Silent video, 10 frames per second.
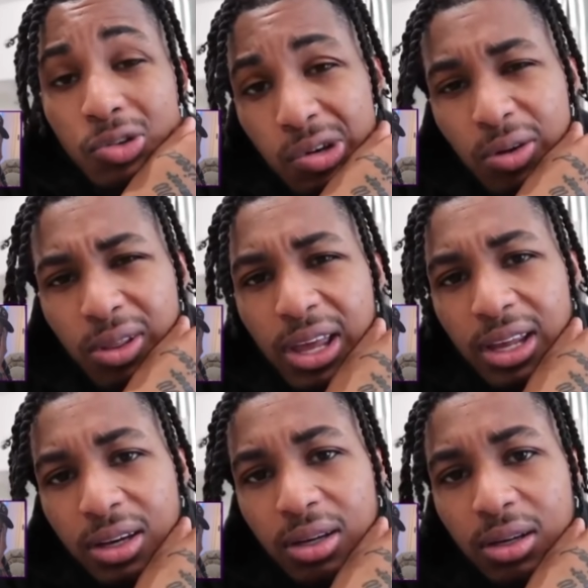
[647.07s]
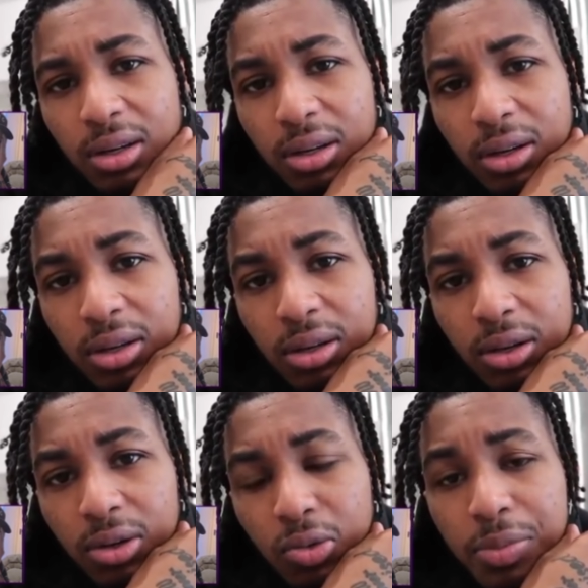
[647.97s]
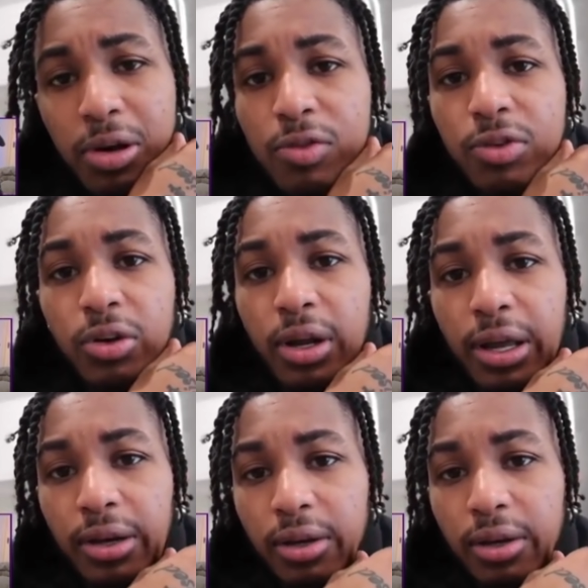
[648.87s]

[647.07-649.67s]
you know that. We both know that.